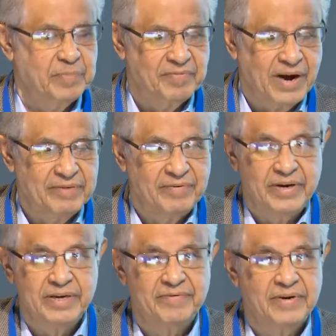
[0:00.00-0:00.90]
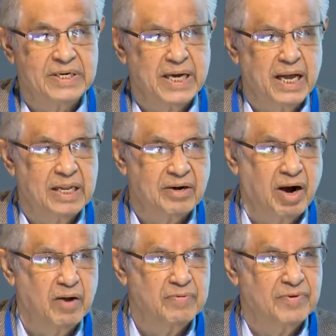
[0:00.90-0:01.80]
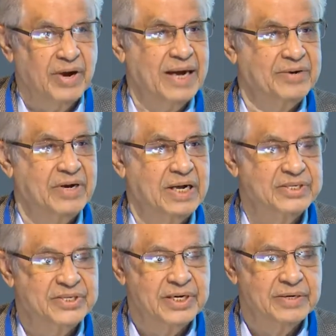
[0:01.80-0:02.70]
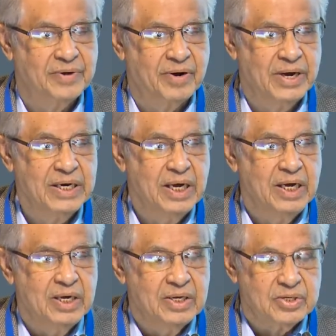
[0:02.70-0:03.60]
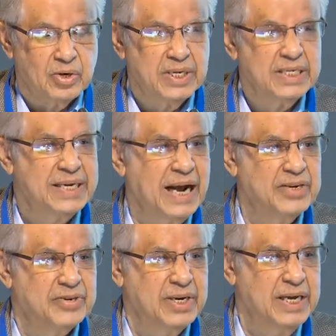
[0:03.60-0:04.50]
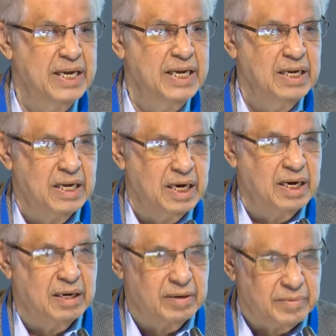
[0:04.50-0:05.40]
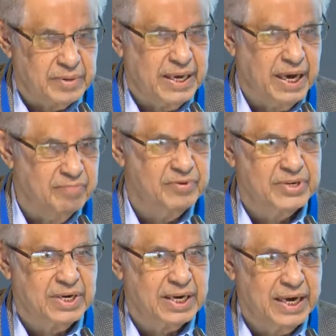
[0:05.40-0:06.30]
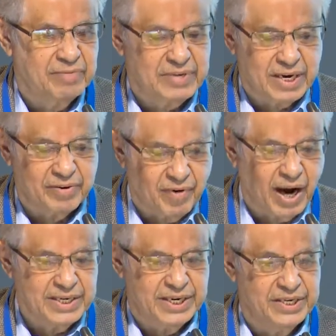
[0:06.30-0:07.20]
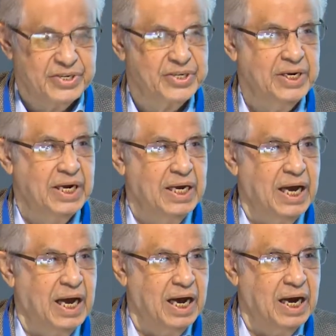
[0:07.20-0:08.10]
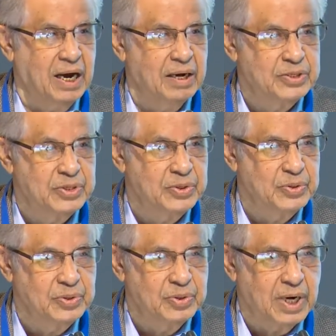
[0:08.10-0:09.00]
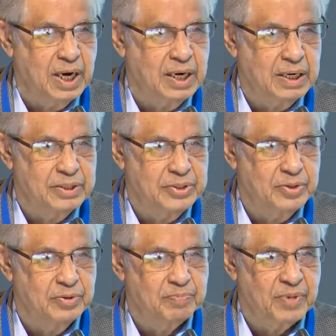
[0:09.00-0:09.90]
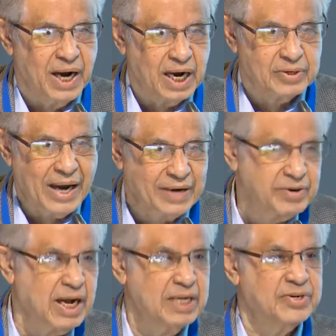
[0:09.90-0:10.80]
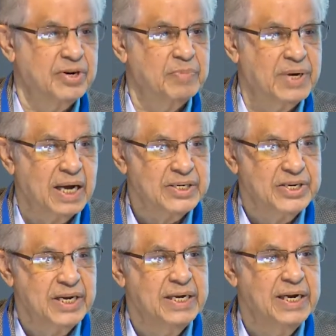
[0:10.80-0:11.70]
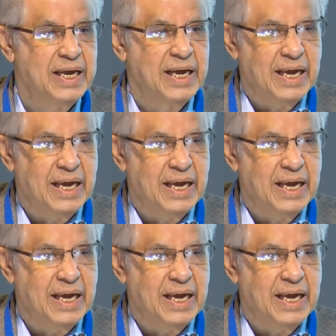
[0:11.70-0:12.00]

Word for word: provide very fertile ground for agriculture. All right, so this naturally uh, gives gives an advantage uh, to to product agricultural production